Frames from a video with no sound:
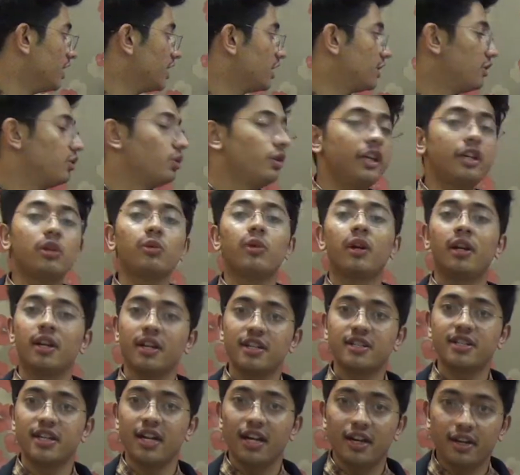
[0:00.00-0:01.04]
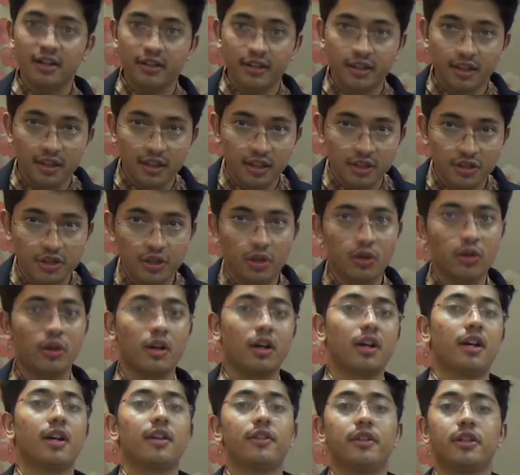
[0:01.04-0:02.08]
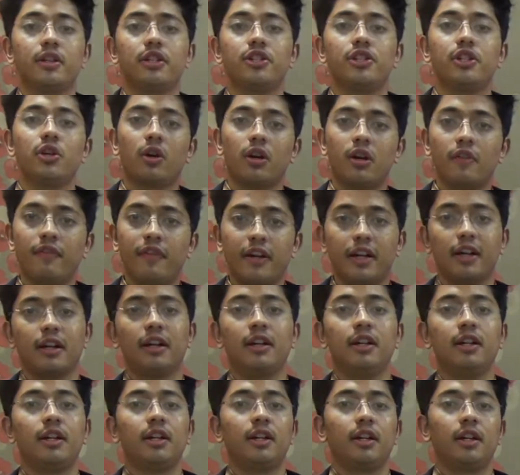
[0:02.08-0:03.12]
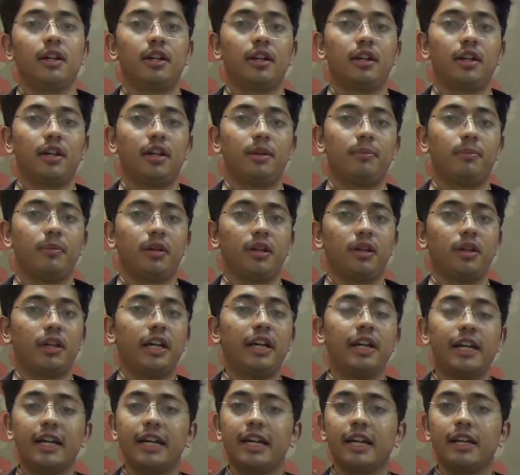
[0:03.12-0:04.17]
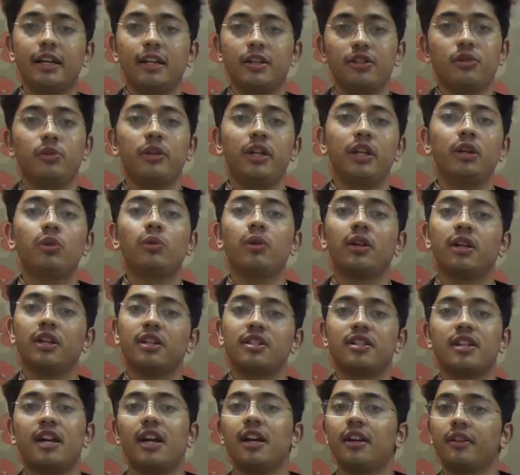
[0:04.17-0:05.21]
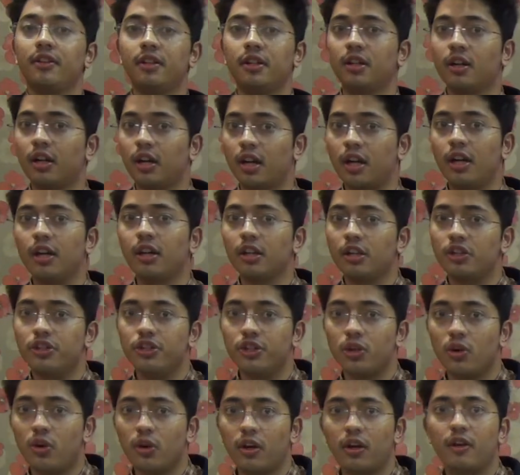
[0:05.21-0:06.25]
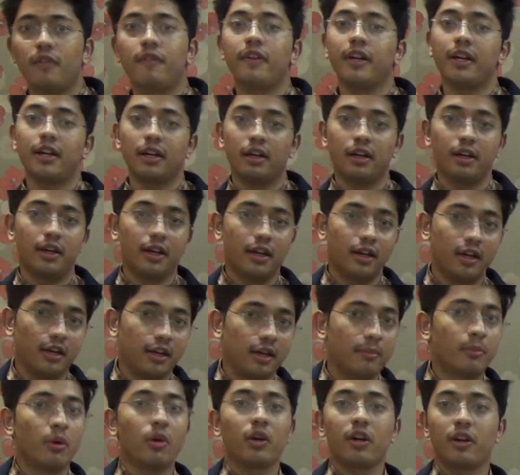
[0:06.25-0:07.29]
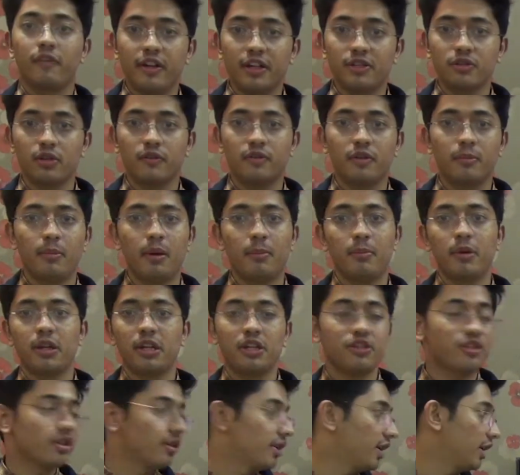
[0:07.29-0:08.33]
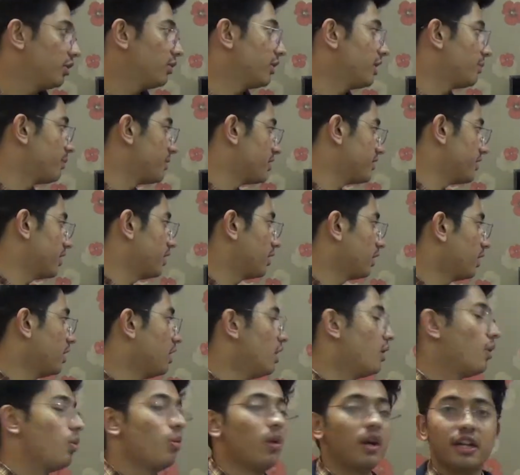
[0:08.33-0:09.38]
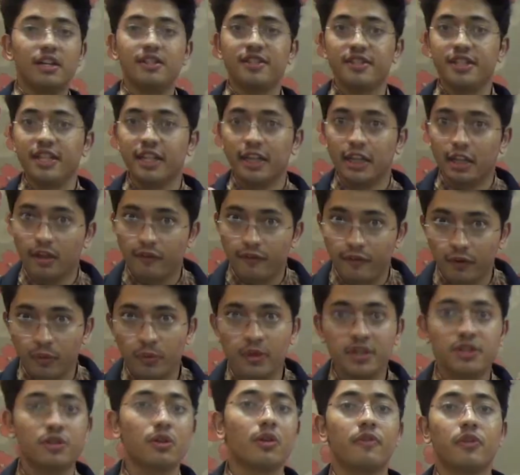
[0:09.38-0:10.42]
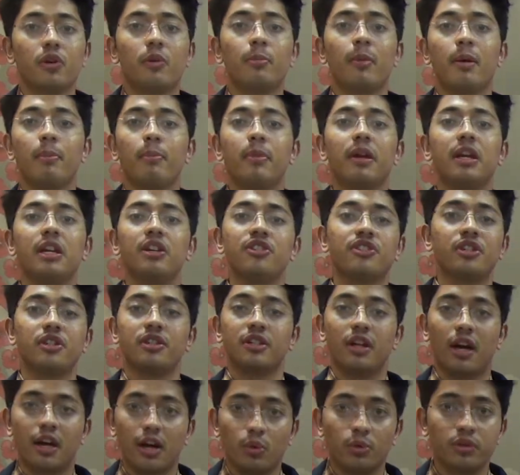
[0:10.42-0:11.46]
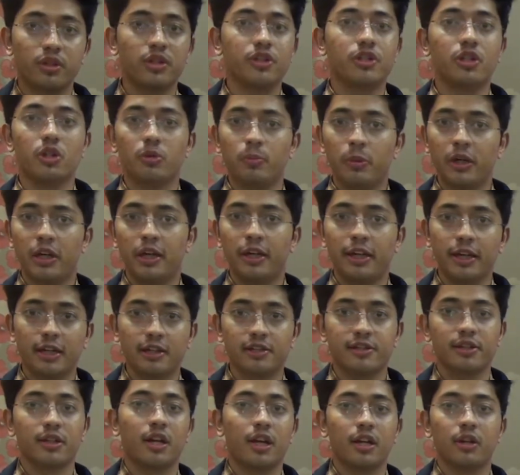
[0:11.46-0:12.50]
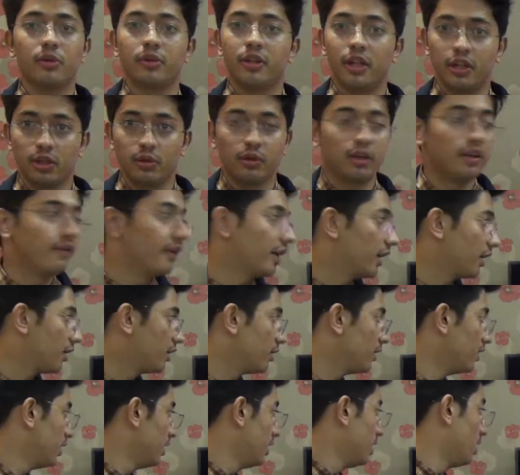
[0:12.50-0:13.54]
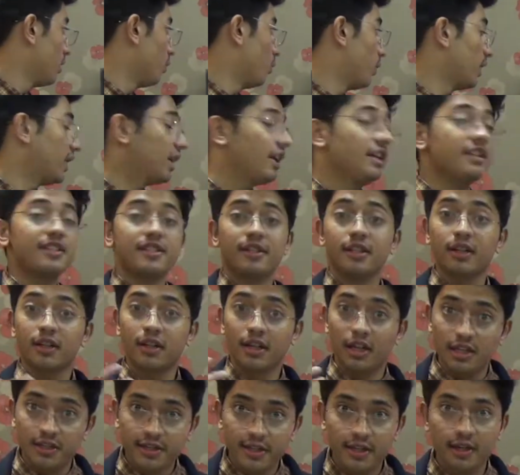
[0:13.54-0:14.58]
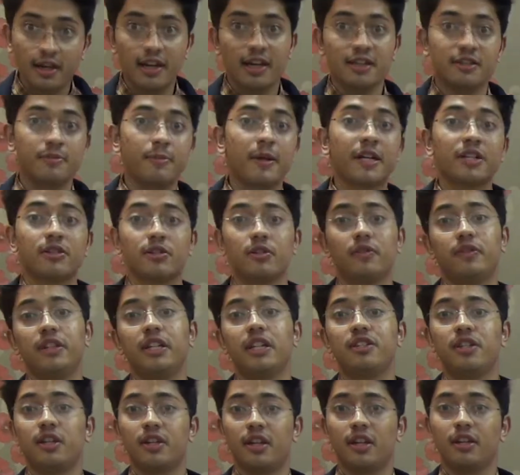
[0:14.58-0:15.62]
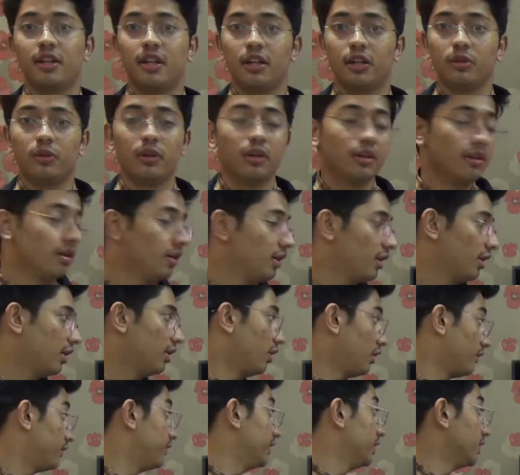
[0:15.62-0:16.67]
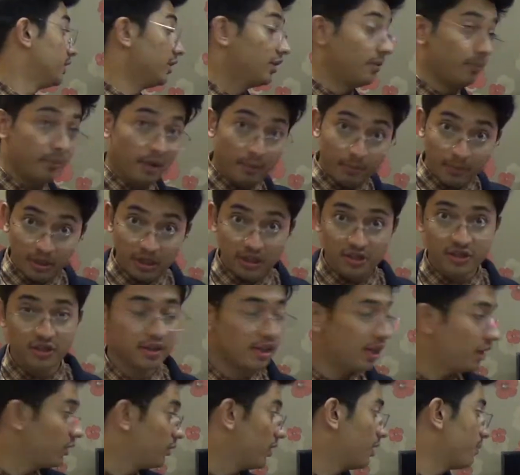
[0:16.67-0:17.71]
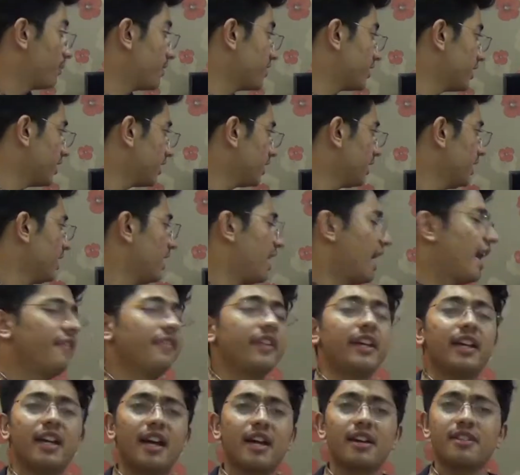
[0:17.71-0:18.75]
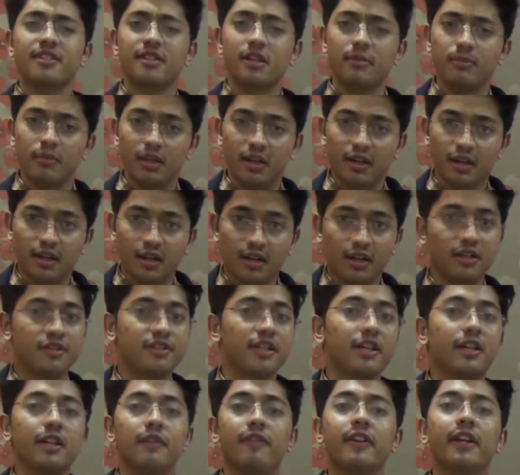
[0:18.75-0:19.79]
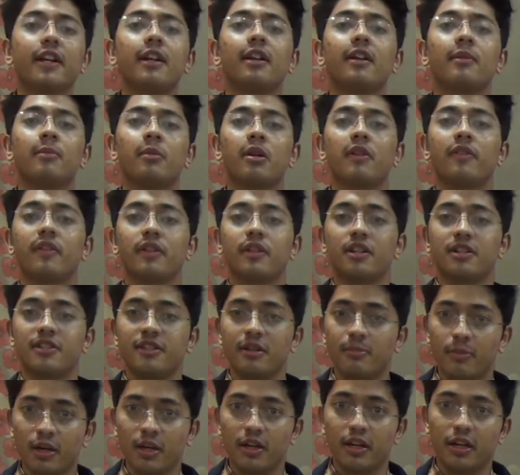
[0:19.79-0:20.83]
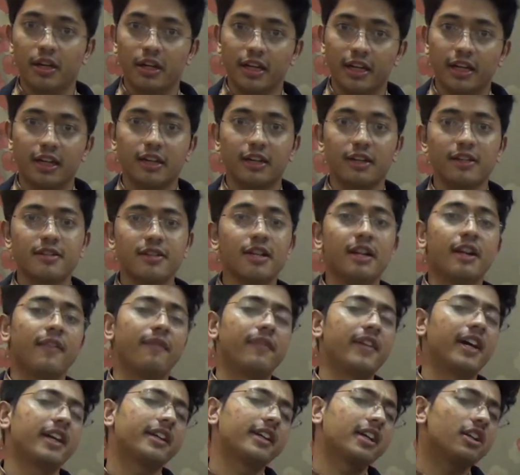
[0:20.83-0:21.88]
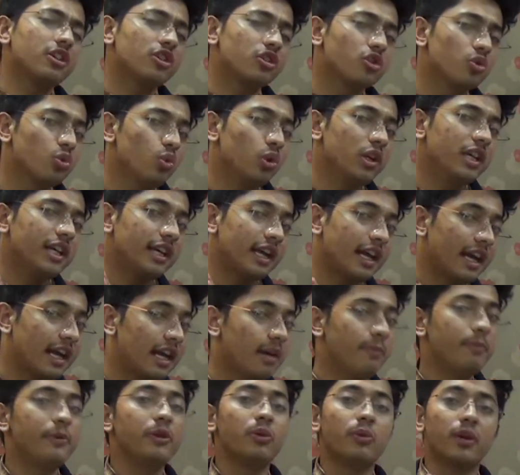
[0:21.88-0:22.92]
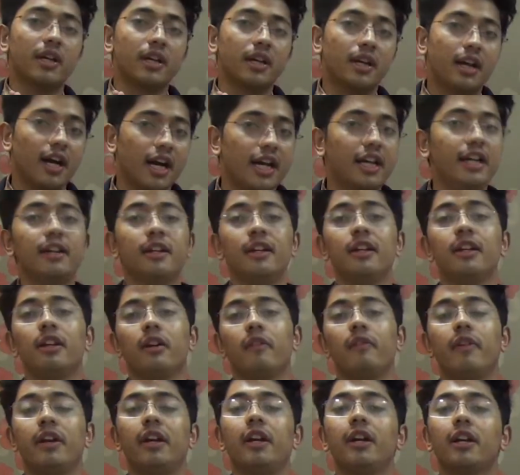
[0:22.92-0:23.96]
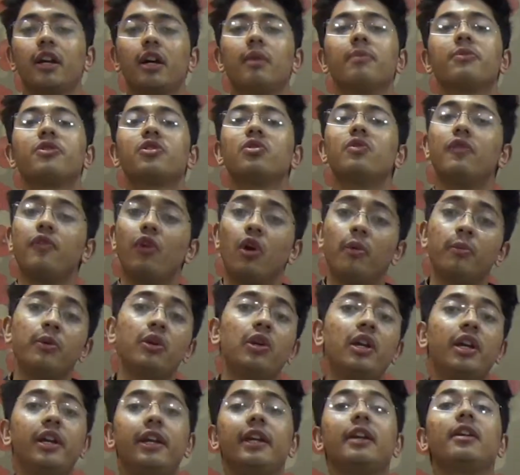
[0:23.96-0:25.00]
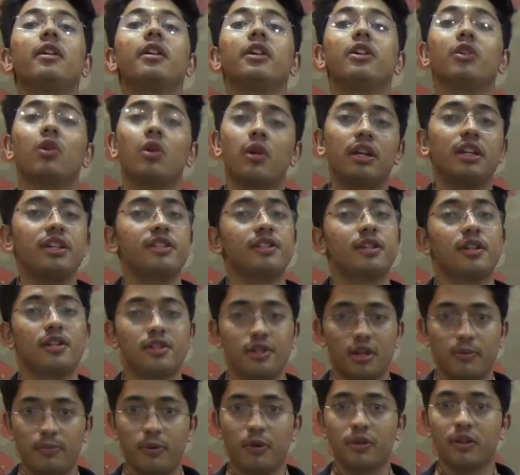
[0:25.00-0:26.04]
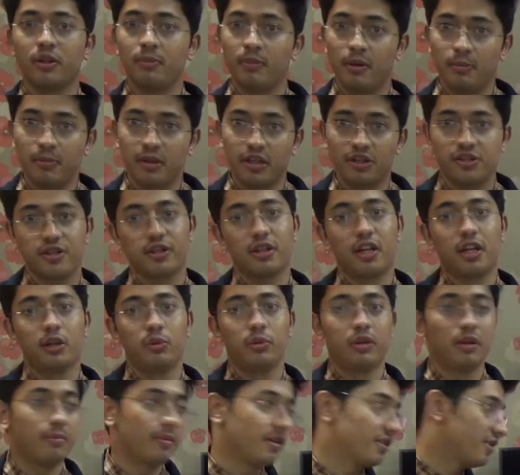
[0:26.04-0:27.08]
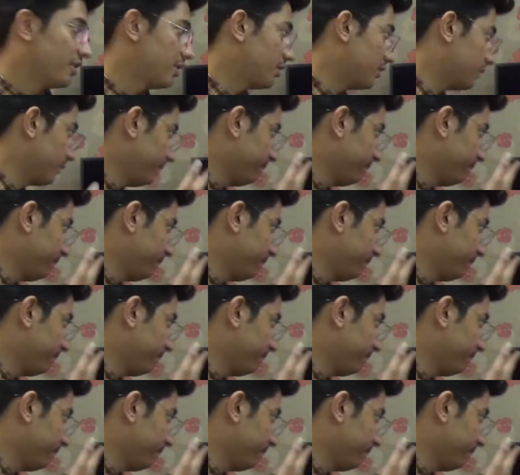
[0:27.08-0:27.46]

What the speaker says: You need to understand the geographic indicators. You need to understand the current geographic demographics of the member nation that you represent. What is the influence of your member nation around the geopolitical scenario that you are living in? What is the cultural aspects of the agenda that of the member nation that you represent? And there are a significant number of other similar indicators that can truly help you and guide when it comes to formulating your research upon the member nation that you represent.